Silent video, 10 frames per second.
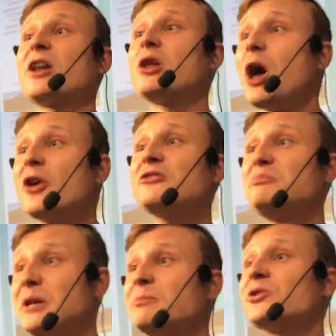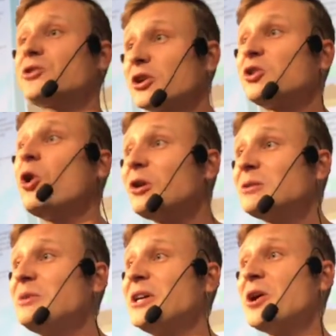a lot of people start
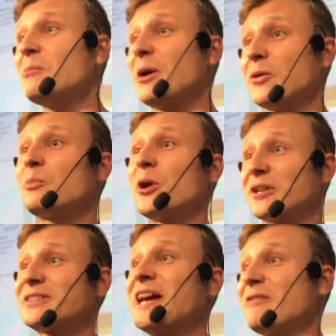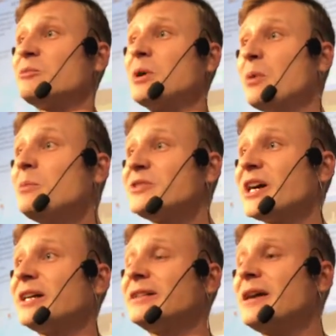calling me about the products they have on my
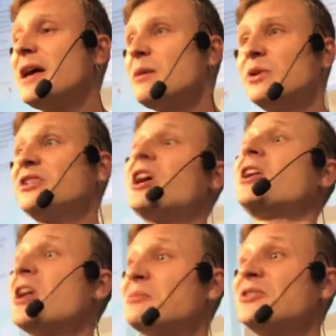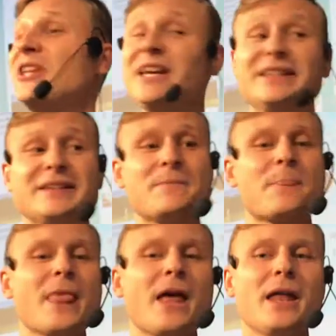website, but it's up to date.
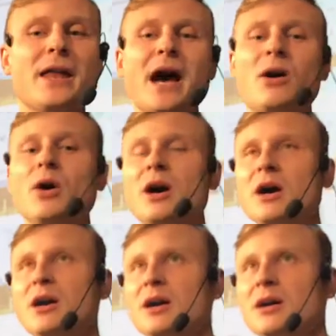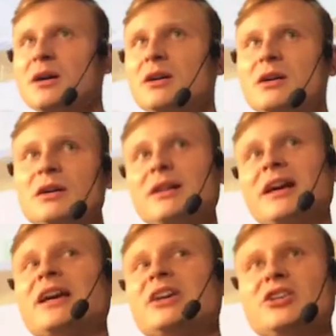Now,
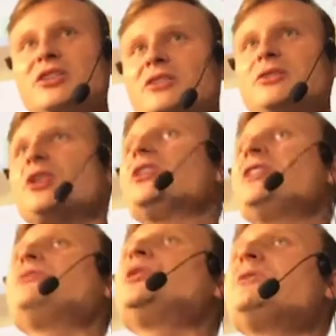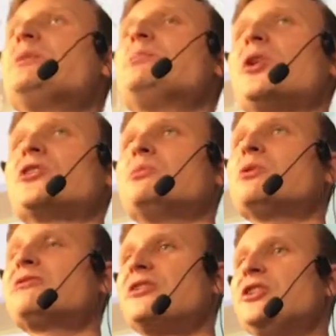like, would it be
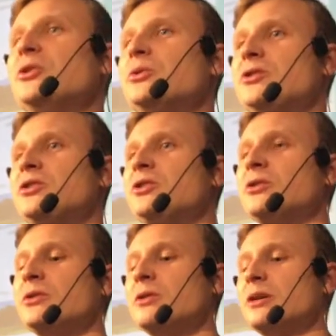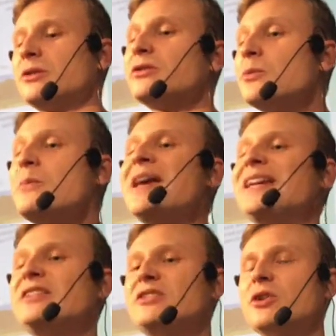possible for you to do or to
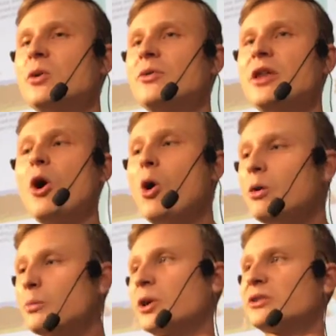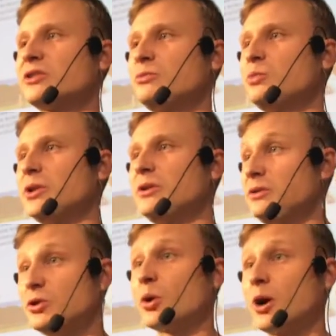make it so that all products
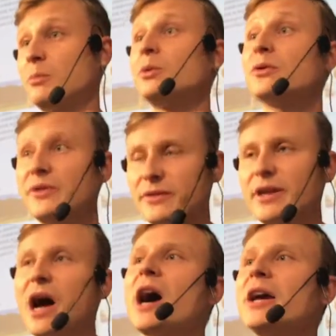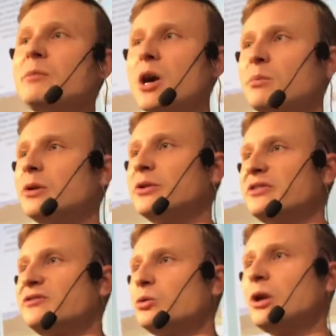that I am uploading
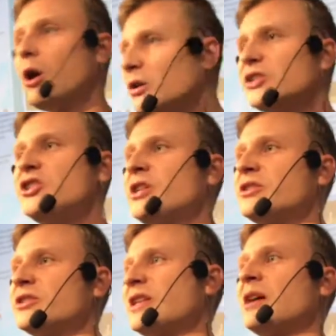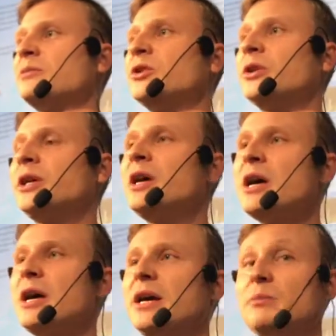to Foodla, all the changes that I'm doing
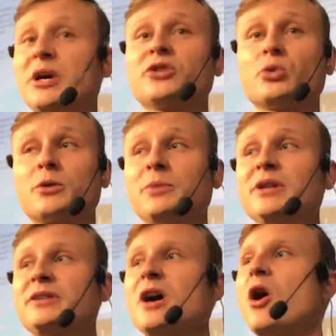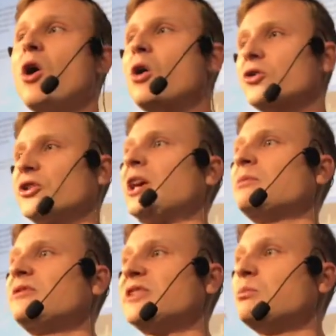in my assortments, also can
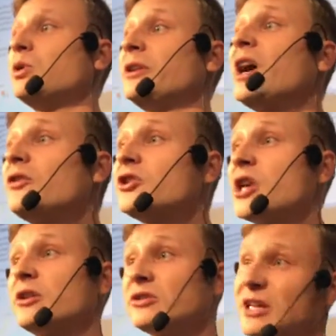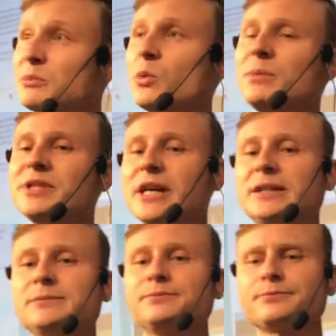be visible in other channels like my
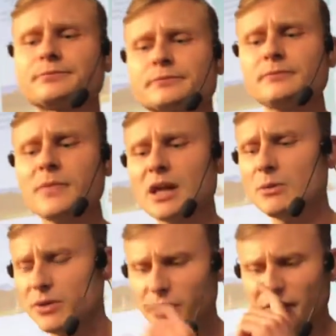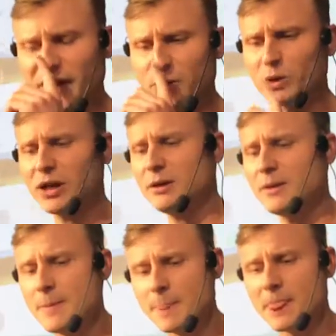website? And we thought that,
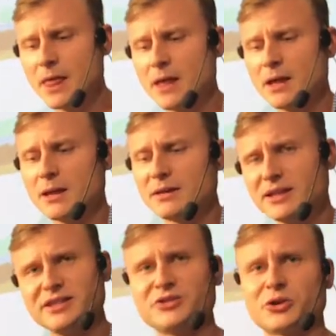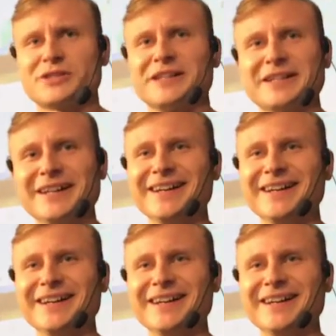well, that's interesting.